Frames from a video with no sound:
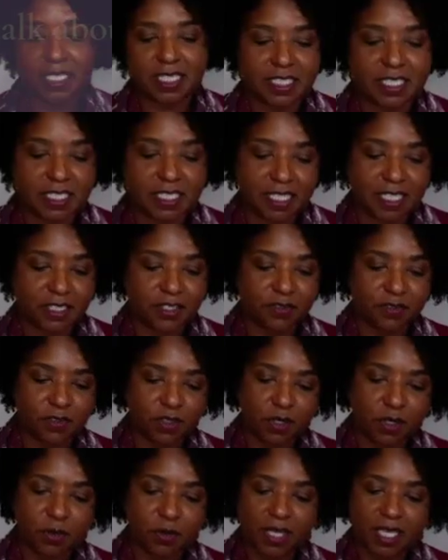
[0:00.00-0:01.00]
I kind of
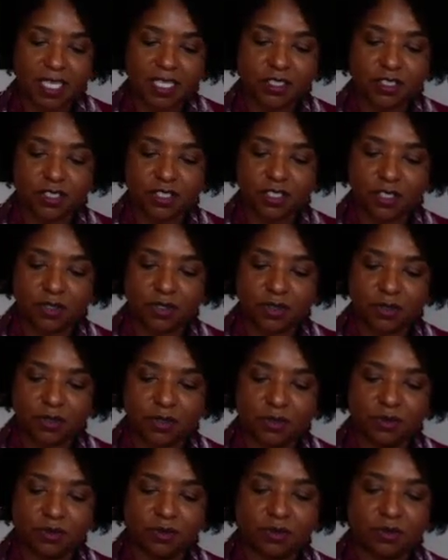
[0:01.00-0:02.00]
go
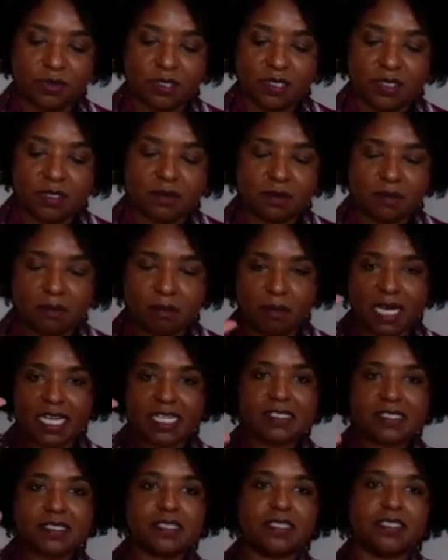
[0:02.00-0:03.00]
into
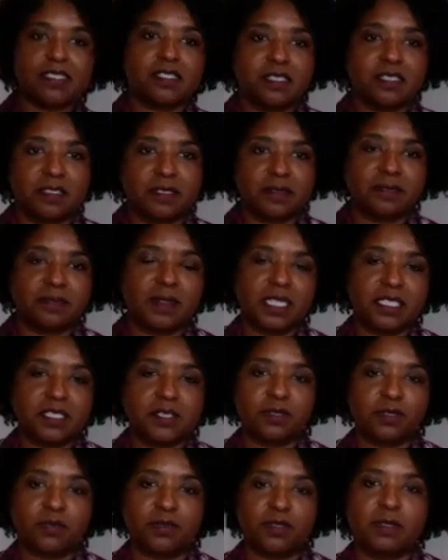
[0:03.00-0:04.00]
my system, my
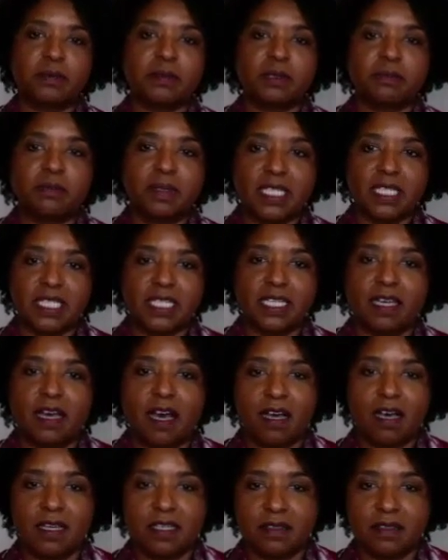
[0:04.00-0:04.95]
script, my